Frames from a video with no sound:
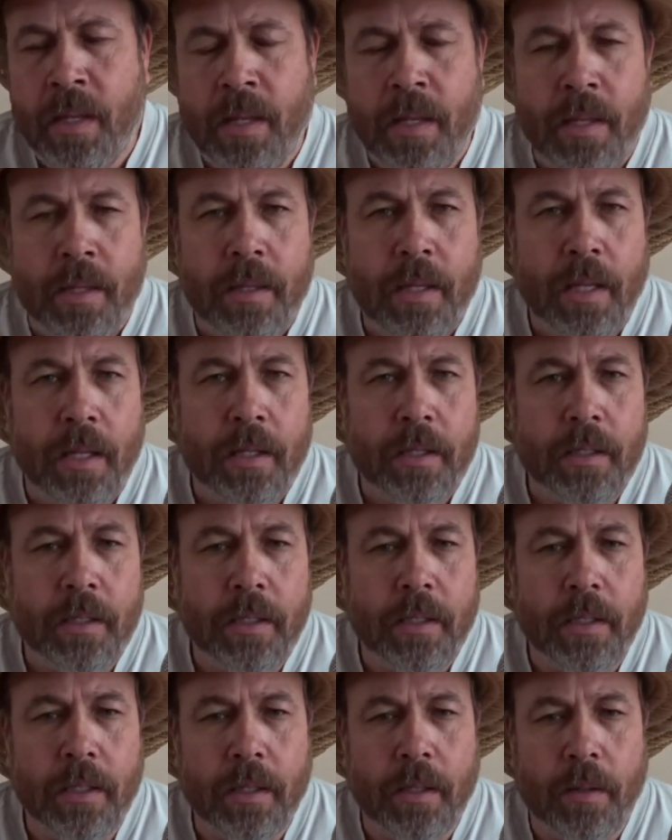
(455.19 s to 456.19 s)
that
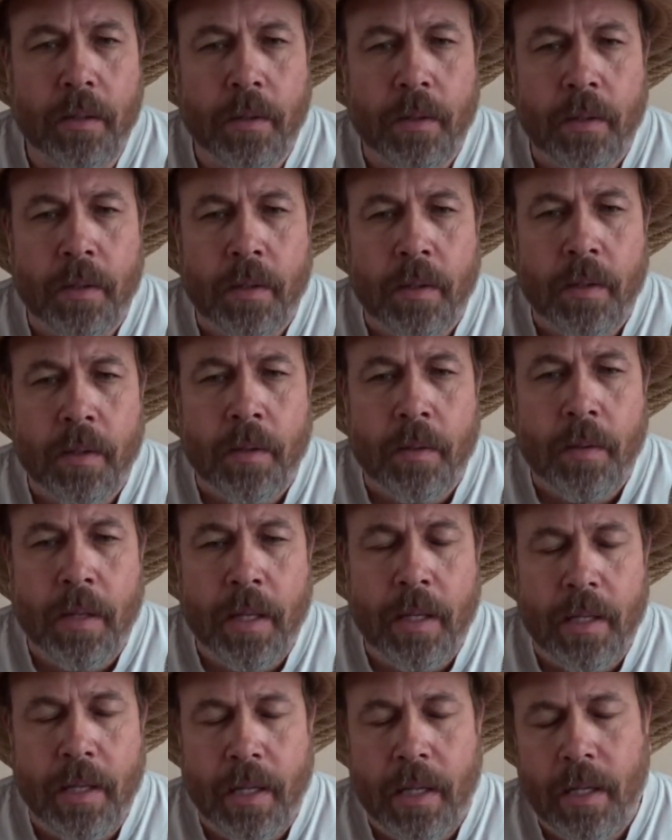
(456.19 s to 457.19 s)

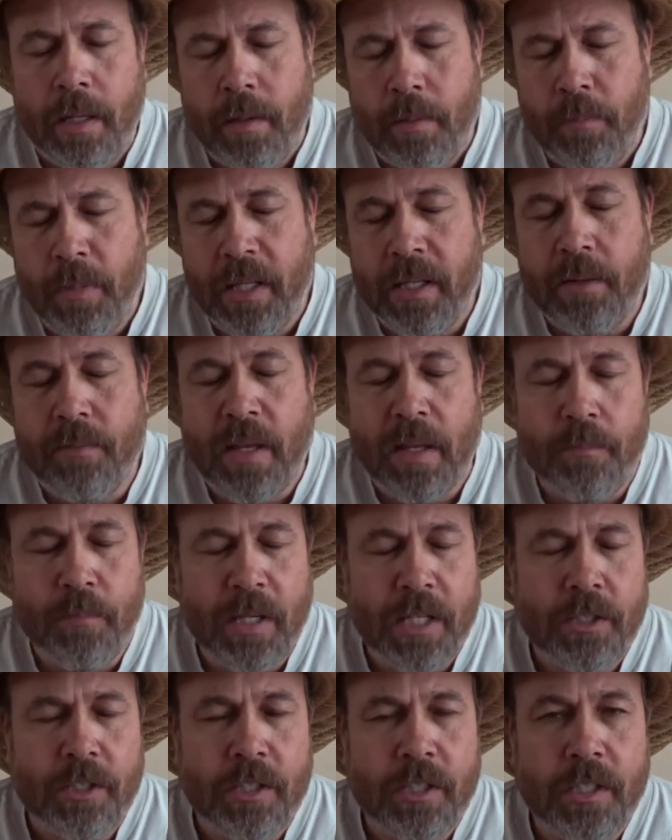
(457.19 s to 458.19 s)
and I believe I
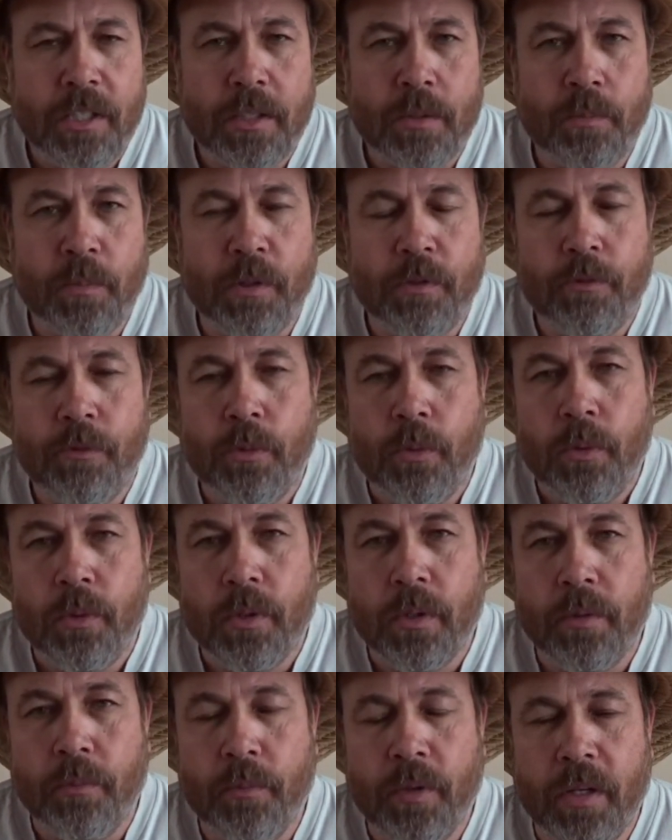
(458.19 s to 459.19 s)
mentioned this
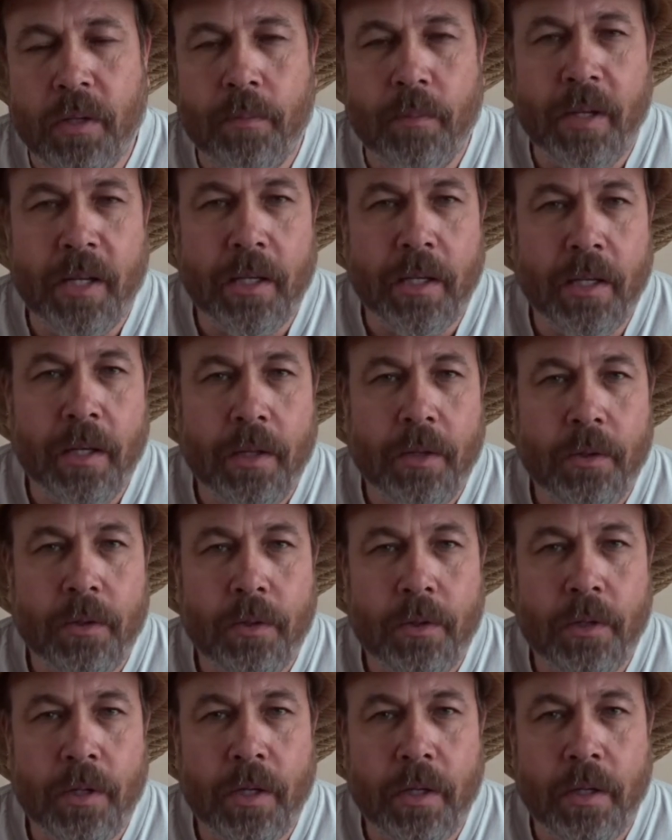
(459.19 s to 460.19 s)
before in one of my other
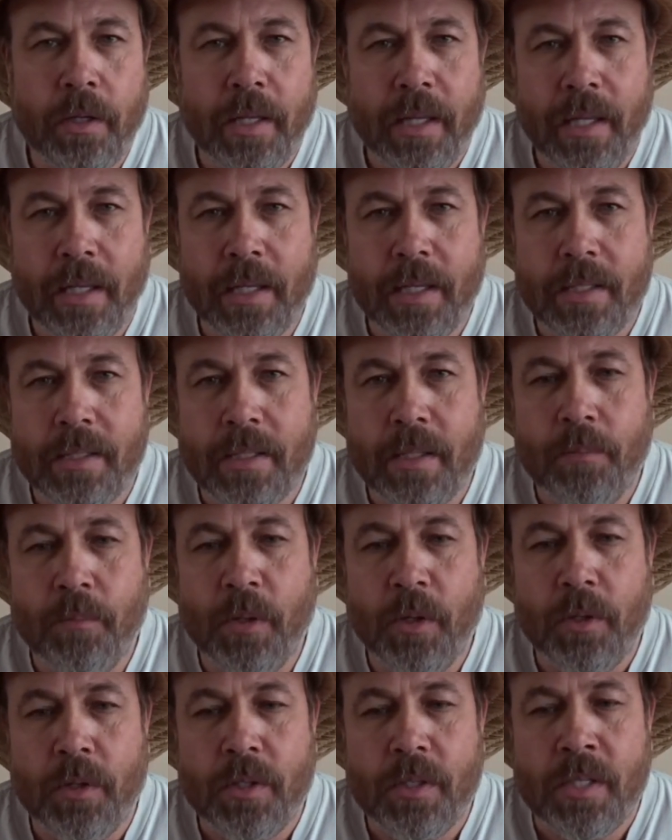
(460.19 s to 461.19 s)

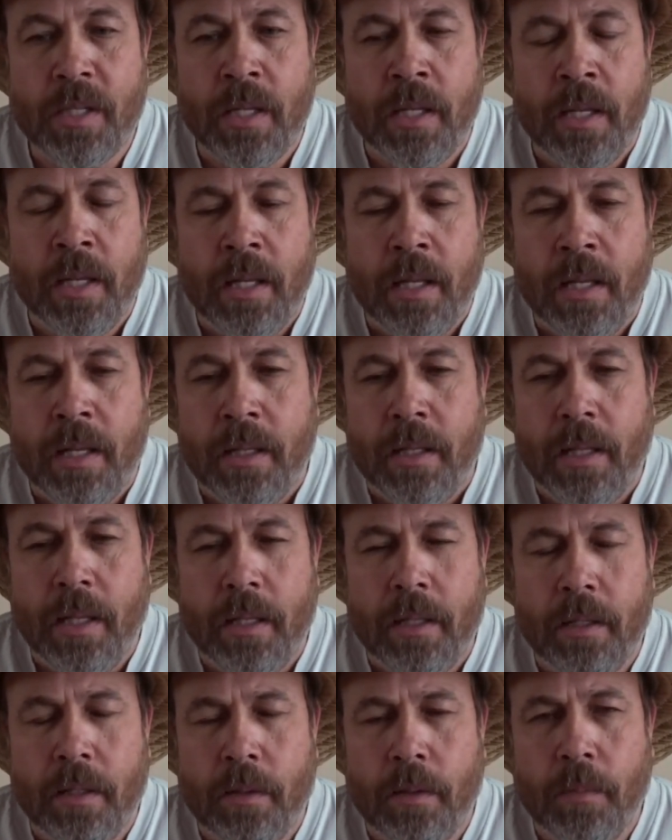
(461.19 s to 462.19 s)
ASMRs, that
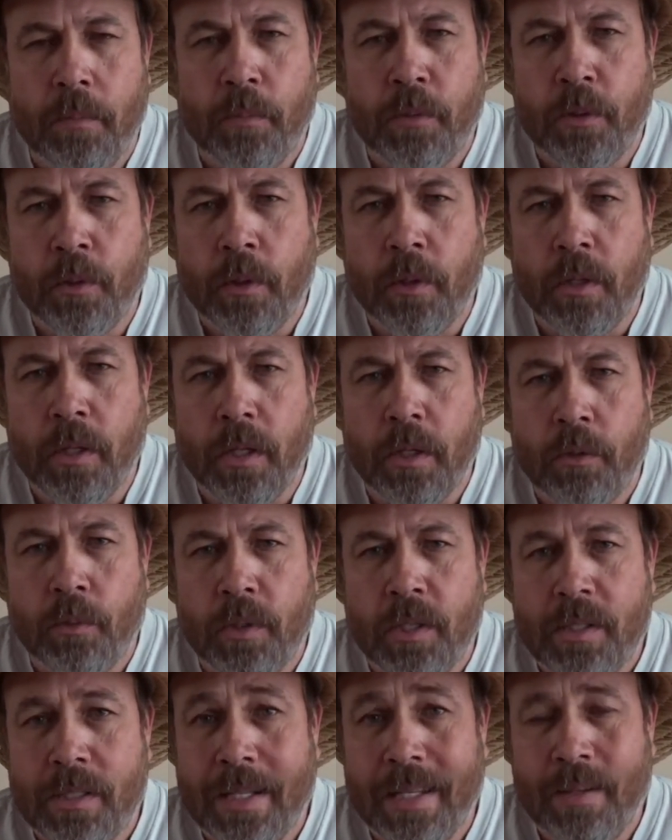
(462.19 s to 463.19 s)
the
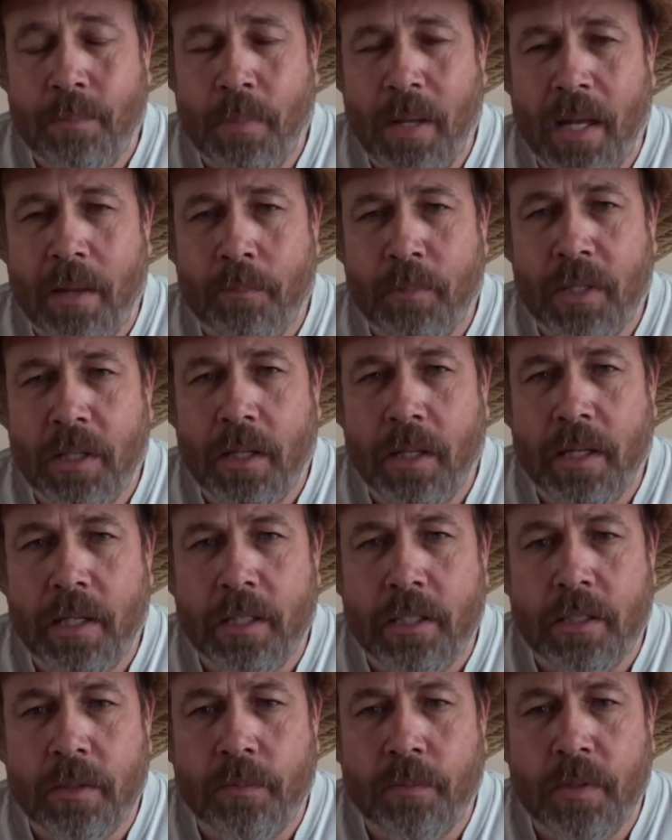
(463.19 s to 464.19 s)
grizzly
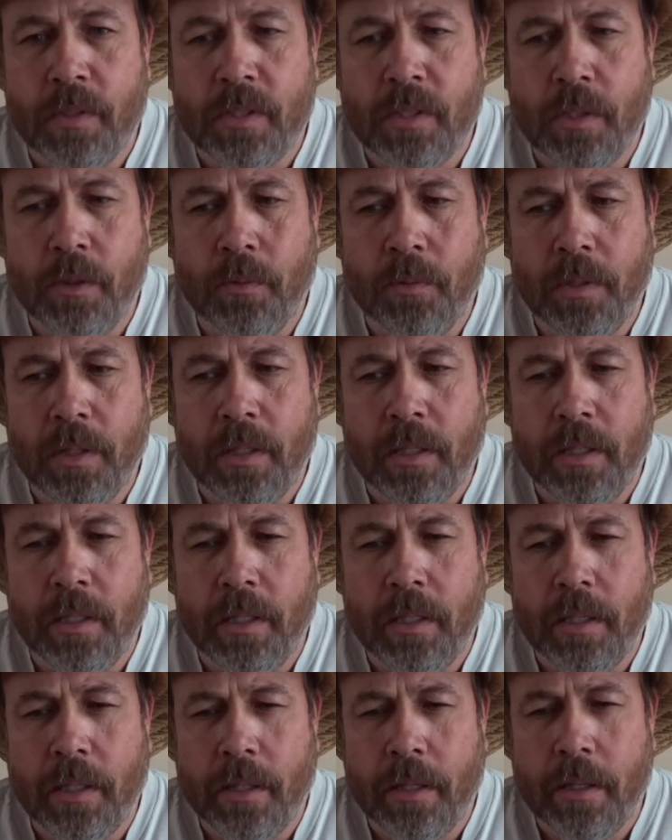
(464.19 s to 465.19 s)
population was
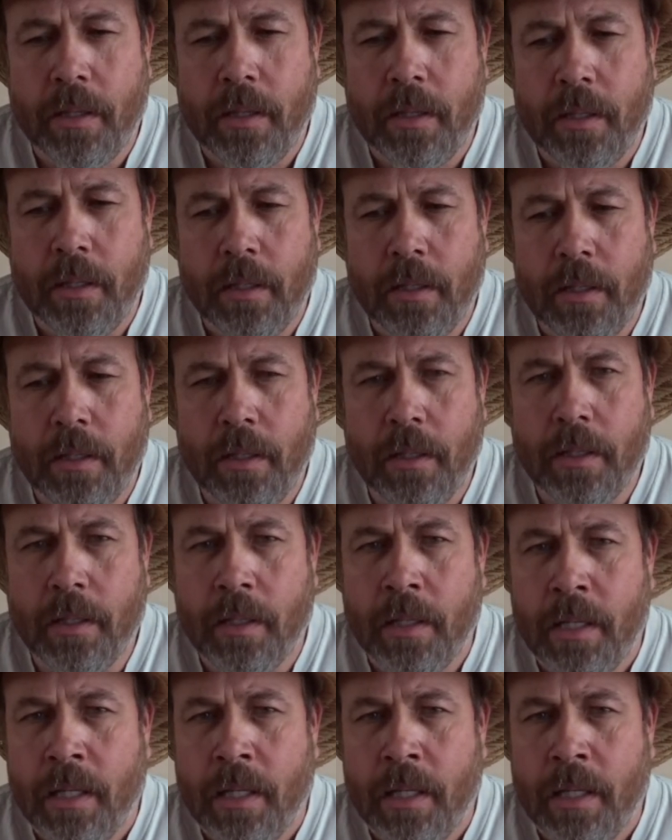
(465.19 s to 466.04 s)
only, I think, like